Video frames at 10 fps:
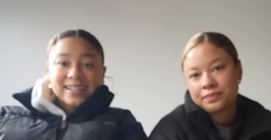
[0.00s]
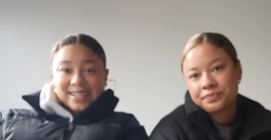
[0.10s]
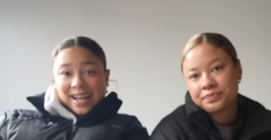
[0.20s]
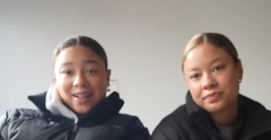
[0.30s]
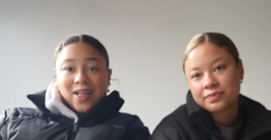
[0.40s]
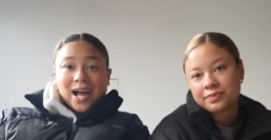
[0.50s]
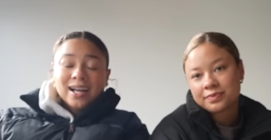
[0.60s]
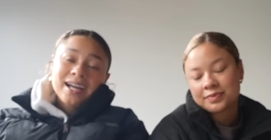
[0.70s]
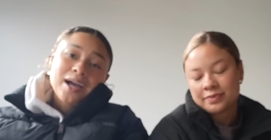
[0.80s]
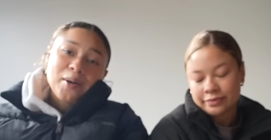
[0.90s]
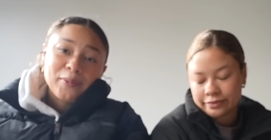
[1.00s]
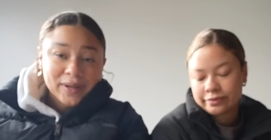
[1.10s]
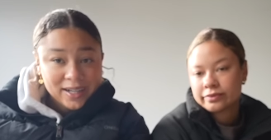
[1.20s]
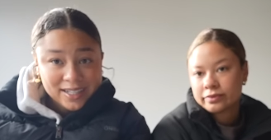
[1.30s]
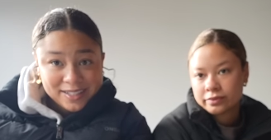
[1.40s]
Speaker 1: 10 o'clock.
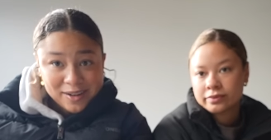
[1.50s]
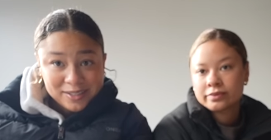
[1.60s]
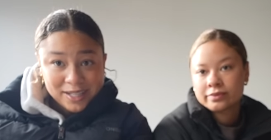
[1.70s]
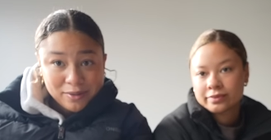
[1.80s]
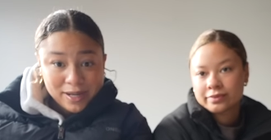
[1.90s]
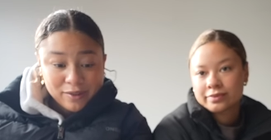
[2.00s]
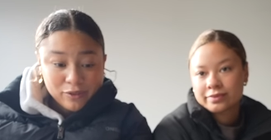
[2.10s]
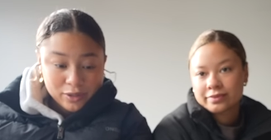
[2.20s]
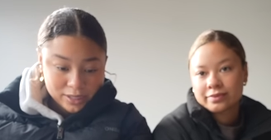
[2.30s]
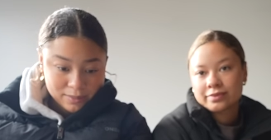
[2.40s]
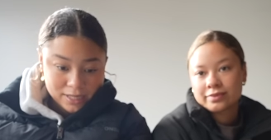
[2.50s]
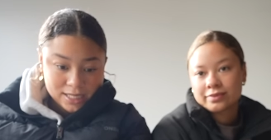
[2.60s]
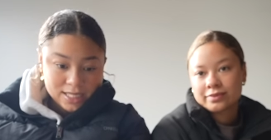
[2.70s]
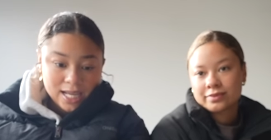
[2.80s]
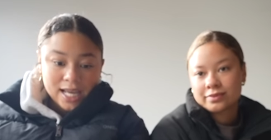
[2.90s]
We are gonna start decorating for
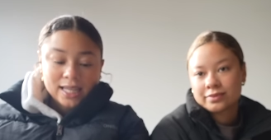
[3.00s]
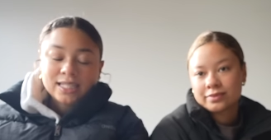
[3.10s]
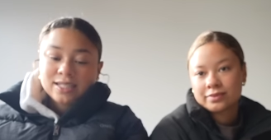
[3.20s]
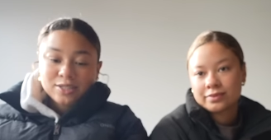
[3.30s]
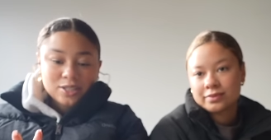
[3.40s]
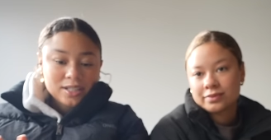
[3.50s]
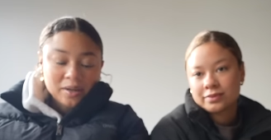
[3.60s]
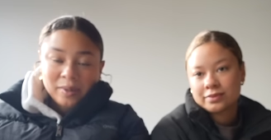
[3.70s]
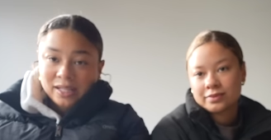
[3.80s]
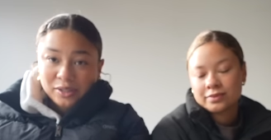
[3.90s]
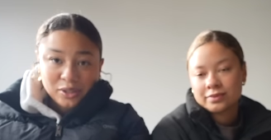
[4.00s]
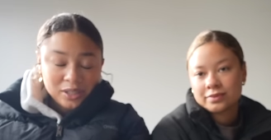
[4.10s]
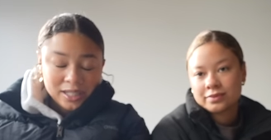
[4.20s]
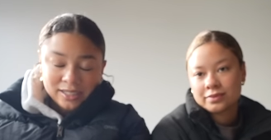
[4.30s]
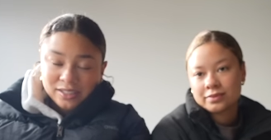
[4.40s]
Christmas. This is just going to be a little
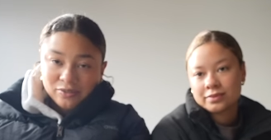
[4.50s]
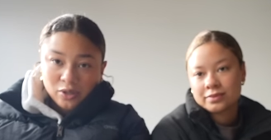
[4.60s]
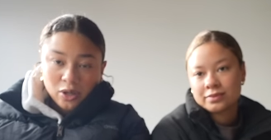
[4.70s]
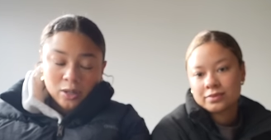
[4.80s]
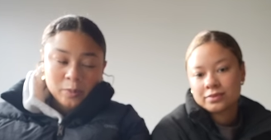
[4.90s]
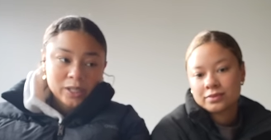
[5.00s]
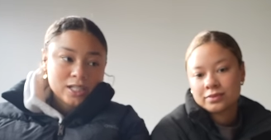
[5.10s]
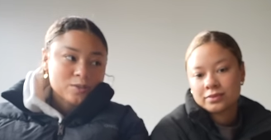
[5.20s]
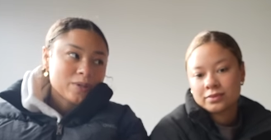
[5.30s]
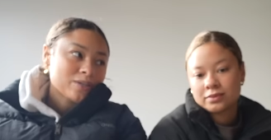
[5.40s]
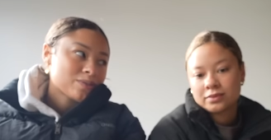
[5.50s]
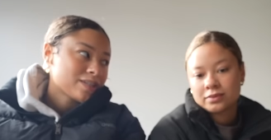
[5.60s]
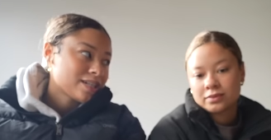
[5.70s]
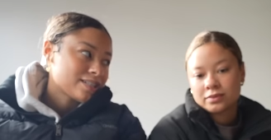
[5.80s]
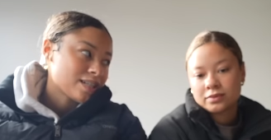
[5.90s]
collective vlog because we also
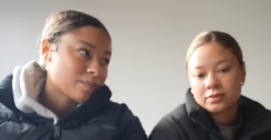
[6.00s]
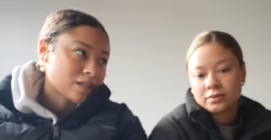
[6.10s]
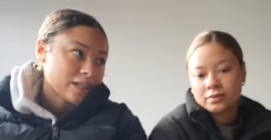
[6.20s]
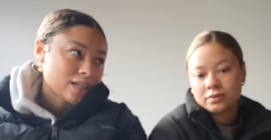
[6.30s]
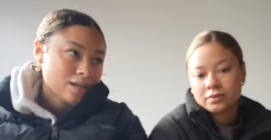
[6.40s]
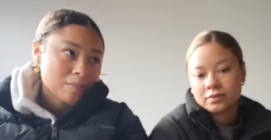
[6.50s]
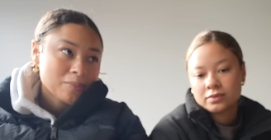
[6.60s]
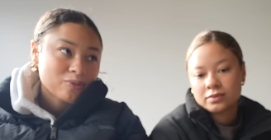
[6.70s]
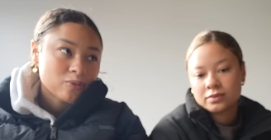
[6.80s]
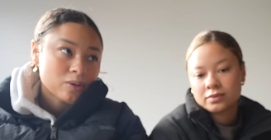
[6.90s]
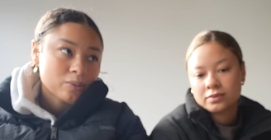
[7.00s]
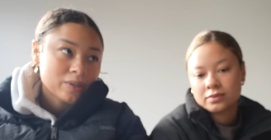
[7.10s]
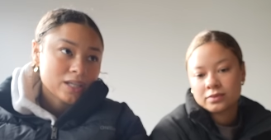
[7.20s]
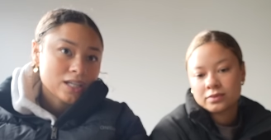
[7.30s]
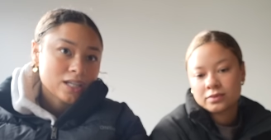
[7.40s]
need a deep clean before
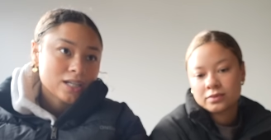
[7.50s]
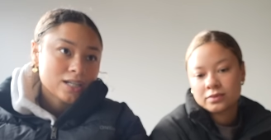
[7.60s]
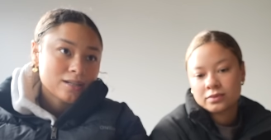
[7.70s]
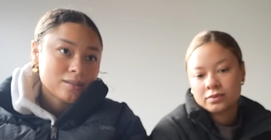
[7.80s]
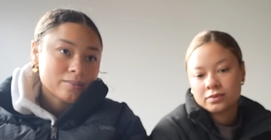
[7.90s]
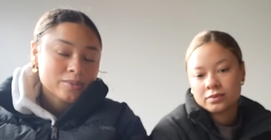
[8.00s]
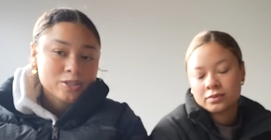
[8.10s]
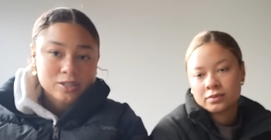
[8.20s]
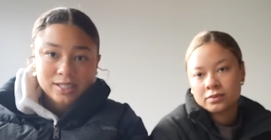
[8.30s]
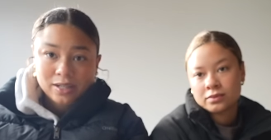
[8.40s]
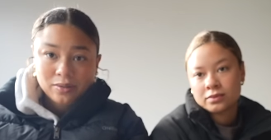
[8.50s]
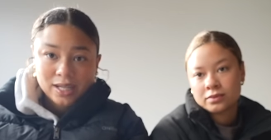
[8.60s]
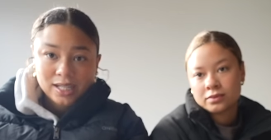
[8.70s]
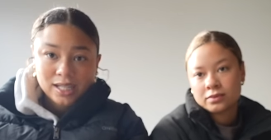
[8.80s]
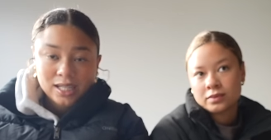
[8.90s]
we um, start
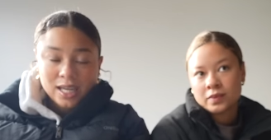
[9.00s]
decorating.